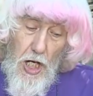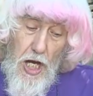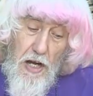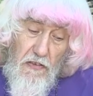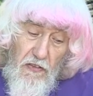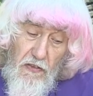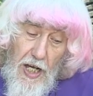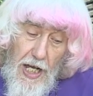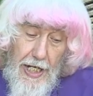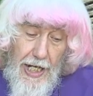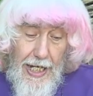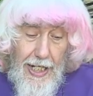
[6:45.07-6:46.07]
if
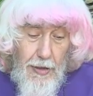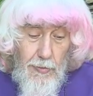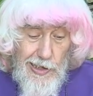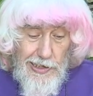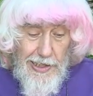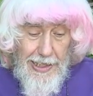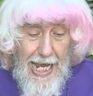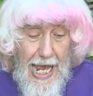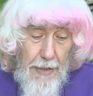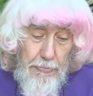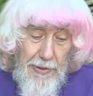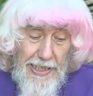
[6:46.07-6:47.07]
a hen wasn't
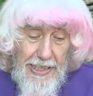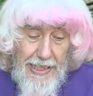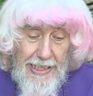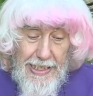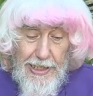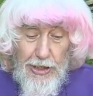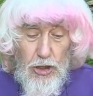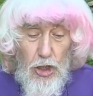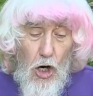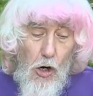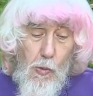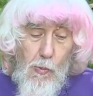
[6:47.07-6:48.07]
happy, he'd
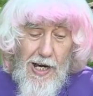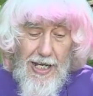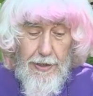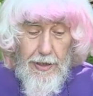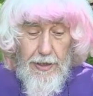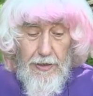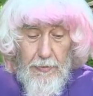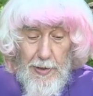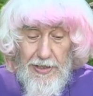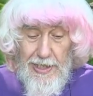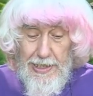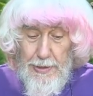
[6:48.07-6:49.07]
comb her
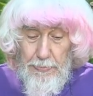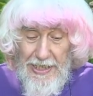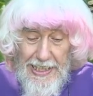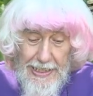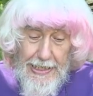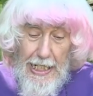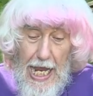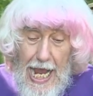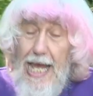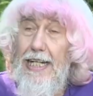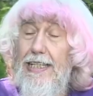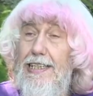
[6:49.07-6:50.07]
with his beak,
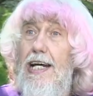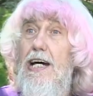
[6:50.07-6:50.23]
and